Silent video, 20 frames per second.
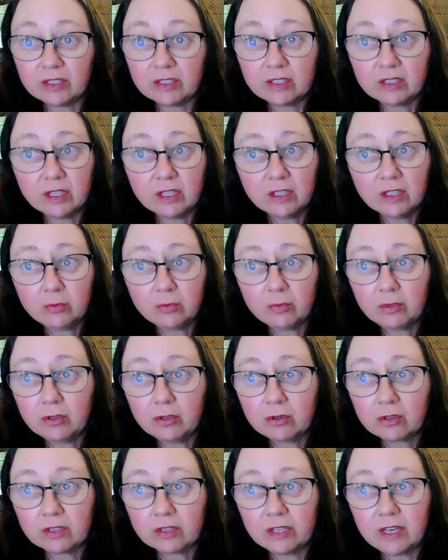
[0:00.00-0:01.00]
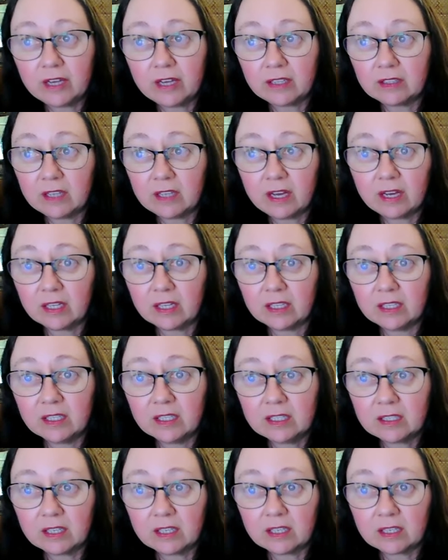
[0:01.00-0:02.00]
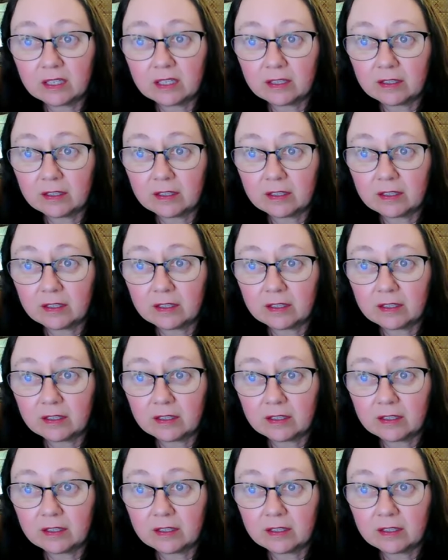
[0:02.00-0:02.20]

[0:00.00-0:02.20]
is not purely antagonistic.